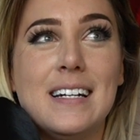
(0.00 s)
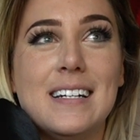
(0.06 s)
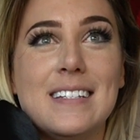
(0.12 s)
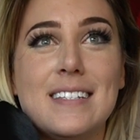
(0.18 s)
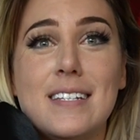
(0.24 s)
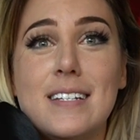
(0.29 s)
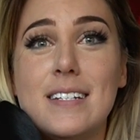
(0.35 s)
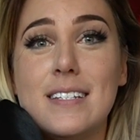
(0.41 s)

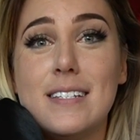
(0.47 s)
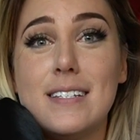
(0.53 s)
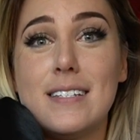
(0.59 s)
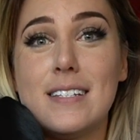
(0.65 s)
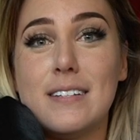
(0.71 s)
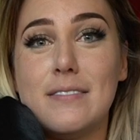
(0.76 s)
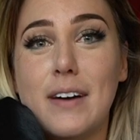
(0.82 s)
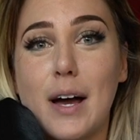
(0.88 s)

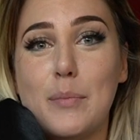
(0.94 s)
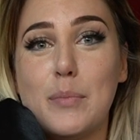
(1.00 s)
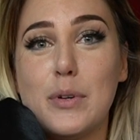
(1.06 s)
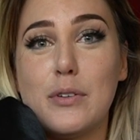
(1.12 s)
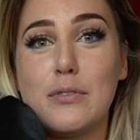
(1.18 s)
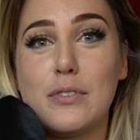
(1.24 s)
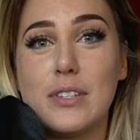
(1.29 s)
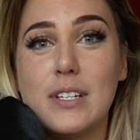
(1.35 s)
instances that have
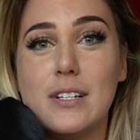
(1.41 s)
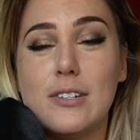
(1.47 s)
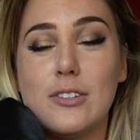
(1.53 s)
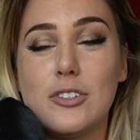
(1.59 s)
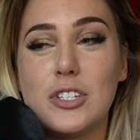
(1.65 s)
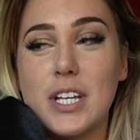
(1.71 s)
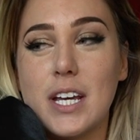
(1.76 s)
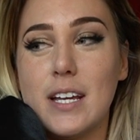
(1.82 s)
happened over the
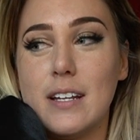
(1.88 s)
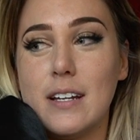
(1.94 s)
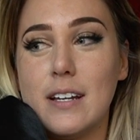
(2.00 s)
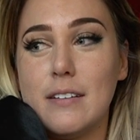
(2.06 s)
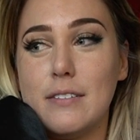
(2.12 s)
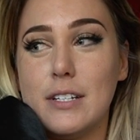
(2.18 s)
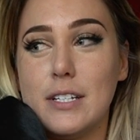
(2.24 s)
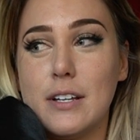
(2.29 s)
years
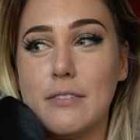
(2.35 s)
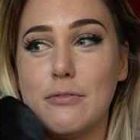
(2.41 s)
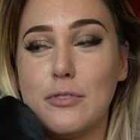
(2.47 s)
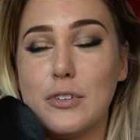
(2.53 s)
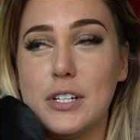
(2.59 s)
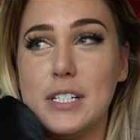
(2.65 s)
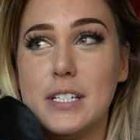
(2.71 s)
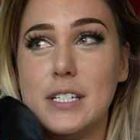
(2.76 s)
and
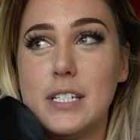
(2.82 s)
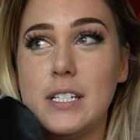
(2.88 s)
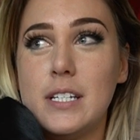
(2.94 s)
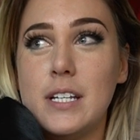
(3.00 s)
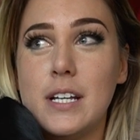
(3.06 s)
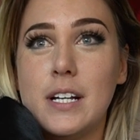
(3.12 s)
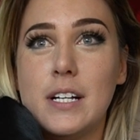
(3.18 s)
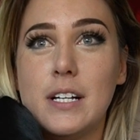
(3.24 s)

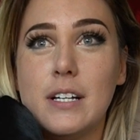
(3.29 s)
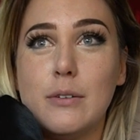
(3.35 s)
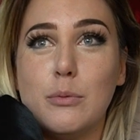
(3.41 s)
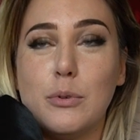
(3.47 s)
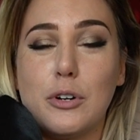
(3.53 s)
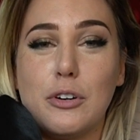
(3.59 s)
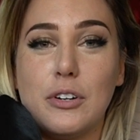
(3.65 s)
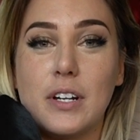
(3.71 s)
different
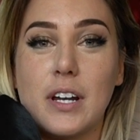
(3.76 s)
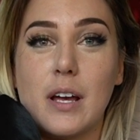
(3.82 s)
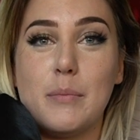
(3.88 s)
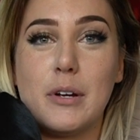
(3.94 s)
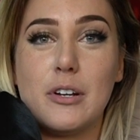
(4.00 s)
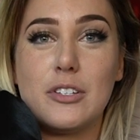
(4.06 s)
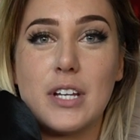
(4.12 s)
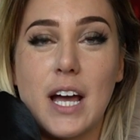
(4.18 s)
recurring
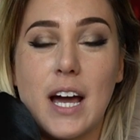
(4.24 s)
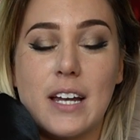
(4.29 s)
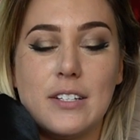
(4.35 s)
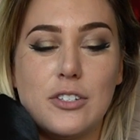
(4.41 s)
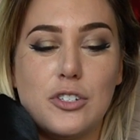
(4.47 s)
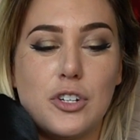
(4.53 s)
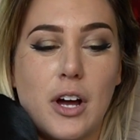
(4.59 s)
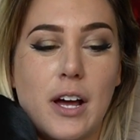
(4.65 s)
nightmares I had
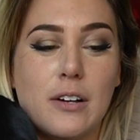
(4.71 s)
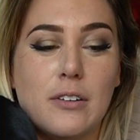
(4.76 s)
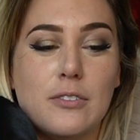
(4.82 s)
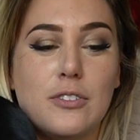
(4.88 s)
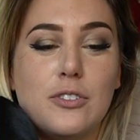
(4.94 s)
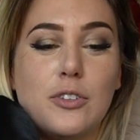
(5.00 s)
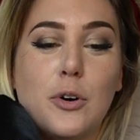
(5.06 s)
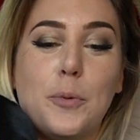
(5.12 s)
as a
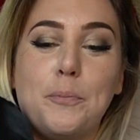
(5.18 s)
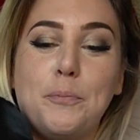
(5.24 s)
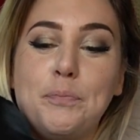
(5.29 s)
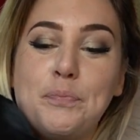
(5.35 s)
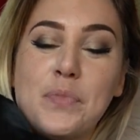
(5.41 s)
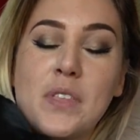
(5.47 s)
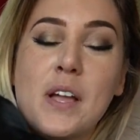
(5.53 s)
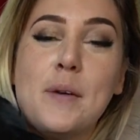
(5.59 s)
child. So
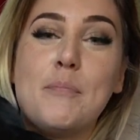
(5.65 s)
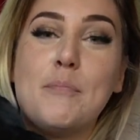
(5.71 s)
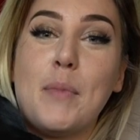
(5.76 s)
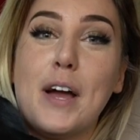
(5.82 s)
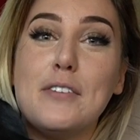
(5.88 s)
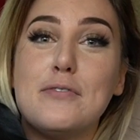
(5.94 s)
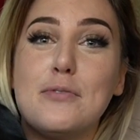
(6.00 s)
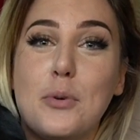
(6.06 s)

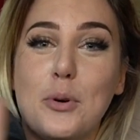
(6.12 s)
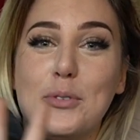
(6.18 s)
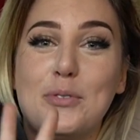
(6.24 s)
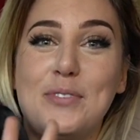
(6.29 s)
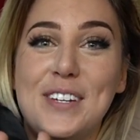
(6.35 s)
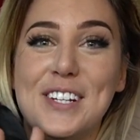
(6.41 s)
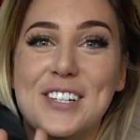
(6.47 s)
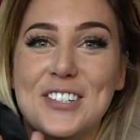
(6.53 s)
my four
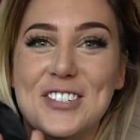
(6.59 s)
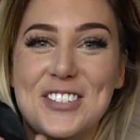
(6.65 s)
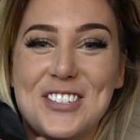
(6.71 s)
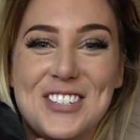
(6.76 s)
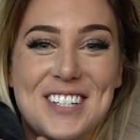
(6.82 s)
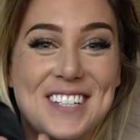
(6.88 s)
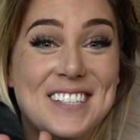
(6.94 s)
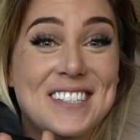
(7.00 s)

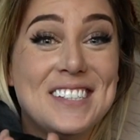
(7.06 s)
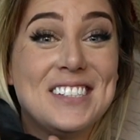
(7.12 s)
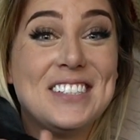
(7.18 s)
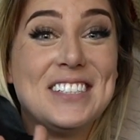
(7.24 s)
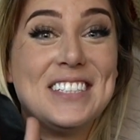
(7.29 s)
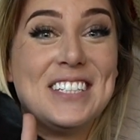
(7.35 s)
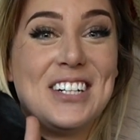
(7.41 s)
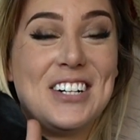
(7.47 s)
fears
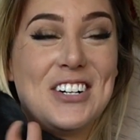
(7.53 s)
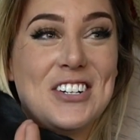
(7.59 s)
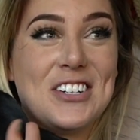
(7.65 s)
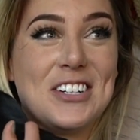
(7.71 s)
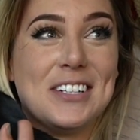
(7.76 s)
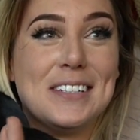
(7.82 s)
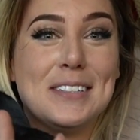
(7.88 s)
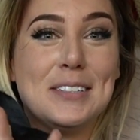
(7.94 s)

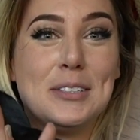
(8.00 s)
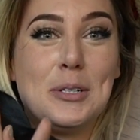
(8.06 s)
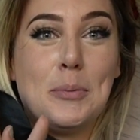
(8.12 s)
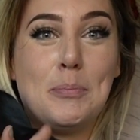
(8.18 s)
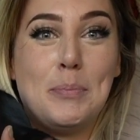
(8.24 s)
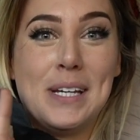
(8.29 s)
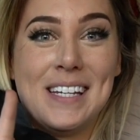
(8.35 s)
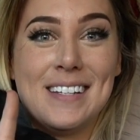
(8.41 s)
are
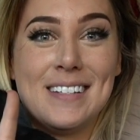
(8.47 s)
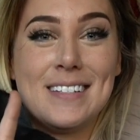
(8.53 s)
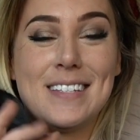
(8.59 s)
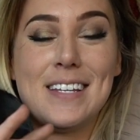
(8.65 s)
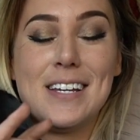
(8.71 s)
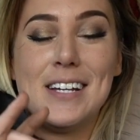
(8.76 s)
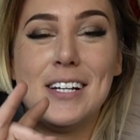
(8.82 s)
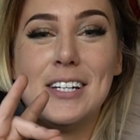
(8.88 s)

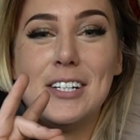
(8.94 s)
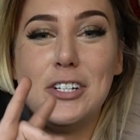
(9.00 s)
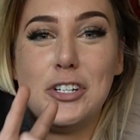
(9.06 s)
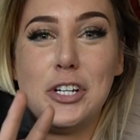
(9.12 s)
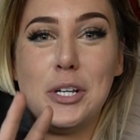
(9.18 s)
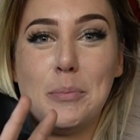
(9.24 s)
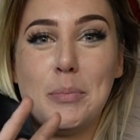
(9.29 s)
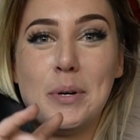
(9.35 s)
pigs,
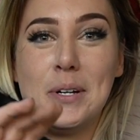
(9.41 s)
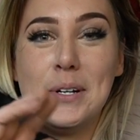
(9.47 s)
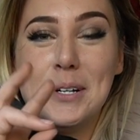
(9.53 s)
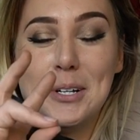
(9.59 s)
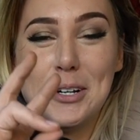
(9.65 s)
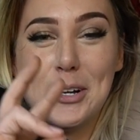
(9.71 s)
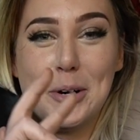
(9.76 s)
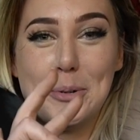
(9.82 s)
sheep,
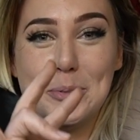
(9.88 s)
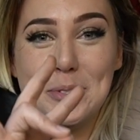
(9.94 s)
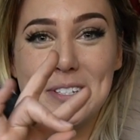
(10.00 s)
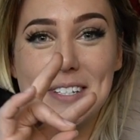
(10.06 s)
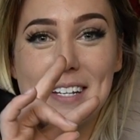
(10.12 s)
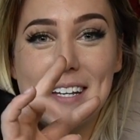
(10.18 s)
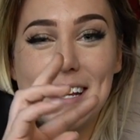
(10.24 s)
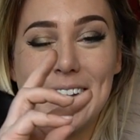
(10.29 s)

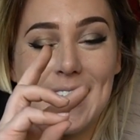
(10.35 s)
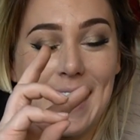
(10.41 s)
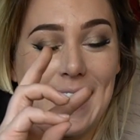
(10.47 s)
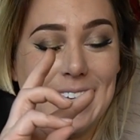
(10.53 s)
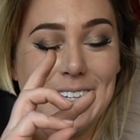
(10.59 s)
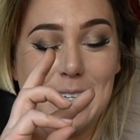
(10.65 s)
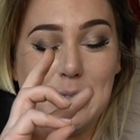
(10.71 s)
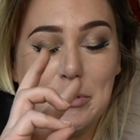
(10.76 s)
goats,
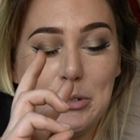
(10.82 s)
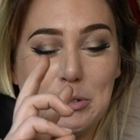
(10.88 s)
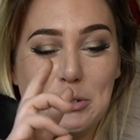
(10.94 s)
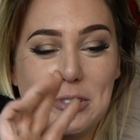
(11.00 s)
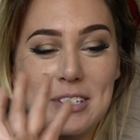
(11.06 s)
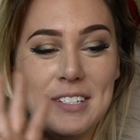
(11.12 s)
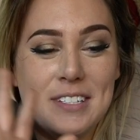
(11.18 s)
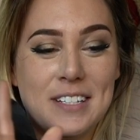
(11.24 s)
and
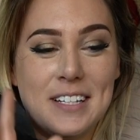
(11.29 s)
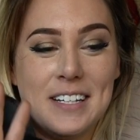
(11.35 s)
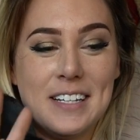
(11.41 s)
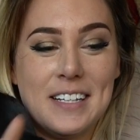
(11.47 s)
emus.